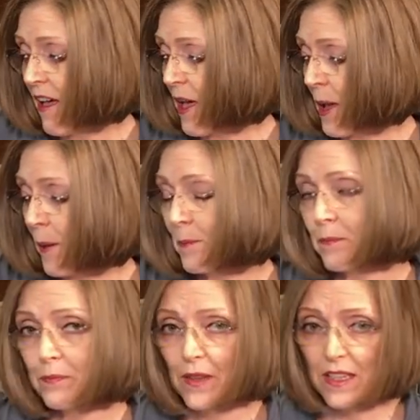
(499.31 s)

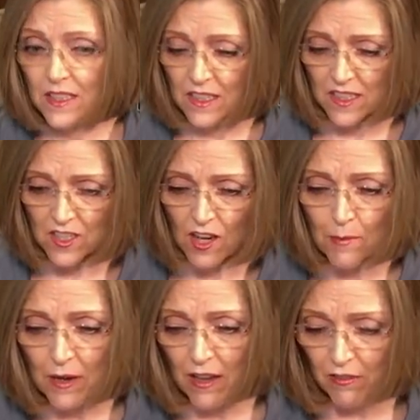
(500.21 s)
Um, and
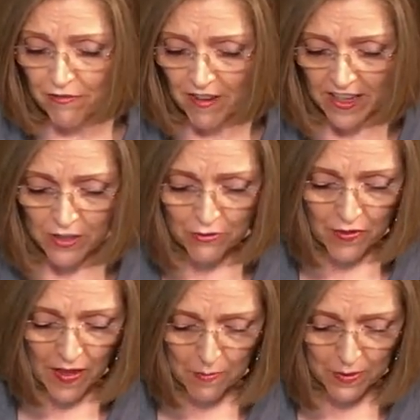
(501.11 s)
Tom and I will fight
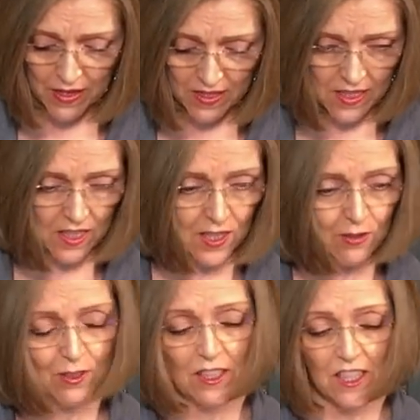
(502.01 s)
over that because it's
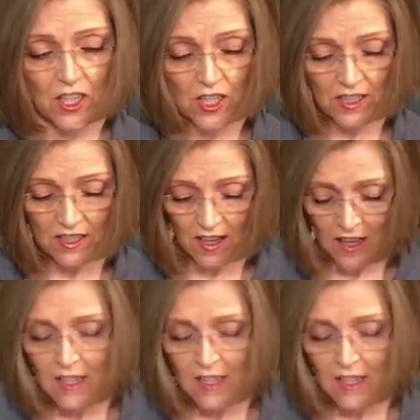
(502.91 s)
so delicious.